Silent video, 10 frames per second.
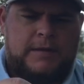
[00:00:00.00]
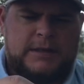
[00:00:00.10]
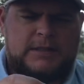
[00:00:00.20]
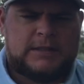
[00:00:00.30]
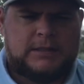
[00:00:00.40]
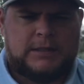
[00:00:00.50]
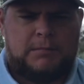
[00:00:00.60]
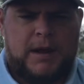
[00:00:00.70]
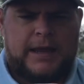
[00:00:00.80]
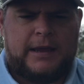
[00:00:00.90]
This one's a
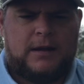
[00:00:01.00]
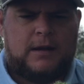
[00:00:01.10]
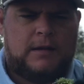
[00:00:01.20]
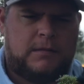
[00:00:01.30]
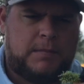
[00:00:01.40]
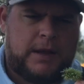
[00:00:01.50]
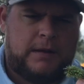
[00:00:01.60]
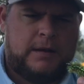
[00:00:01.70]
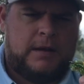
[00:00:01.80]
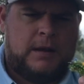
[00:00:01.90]
little buggier,
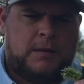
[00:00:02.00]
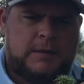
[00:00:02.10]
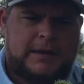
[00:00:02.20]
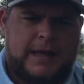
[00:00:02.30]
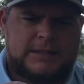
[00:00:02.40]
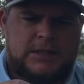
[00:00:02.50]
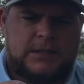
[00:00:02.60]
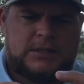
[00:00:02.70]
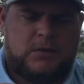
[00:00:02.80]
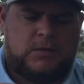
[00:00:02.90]
but that's
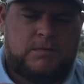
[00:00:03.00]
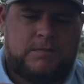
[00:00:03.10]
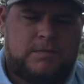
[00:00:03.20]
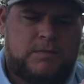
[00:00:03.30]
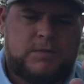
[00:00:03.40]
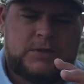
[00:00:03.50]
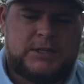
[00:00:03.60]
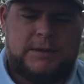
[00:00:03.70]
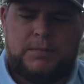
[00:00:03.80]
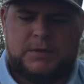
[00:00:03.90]
good. So
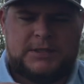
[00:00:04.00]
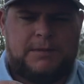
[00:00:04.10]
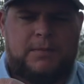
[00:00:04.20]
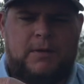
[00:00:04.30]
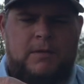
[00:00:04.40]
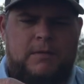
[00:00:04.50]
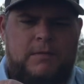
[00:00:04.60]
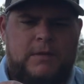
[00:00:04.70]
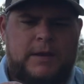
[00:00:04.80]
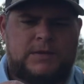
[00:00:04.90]
simple
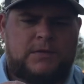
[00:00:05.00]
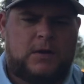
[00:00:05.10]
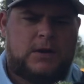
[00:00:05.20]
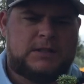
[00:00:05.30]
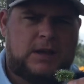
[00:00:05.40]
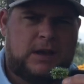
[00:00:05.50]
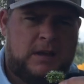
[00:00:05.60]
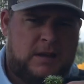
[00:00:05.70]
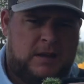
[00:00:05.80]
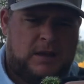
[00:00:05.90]
as far as a
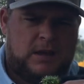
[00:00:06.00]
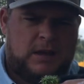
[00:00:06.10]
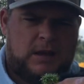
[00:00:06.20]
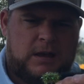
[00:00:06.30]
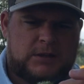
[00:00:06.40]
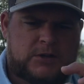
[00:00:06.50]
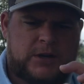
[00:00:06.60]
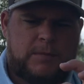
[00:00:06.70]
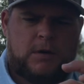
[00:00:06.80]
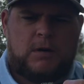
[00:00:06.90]

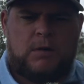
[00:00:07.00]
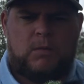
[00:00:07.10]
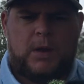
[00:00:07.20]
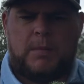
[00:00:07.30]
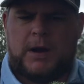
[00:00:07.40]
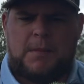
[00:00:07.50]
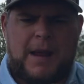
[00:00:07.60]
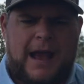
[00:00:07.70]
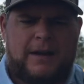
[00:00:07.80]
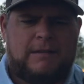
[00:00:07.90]
streamer or woolly bugger
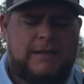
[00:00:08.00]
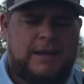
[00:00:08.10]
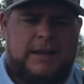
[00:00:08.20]
pattern.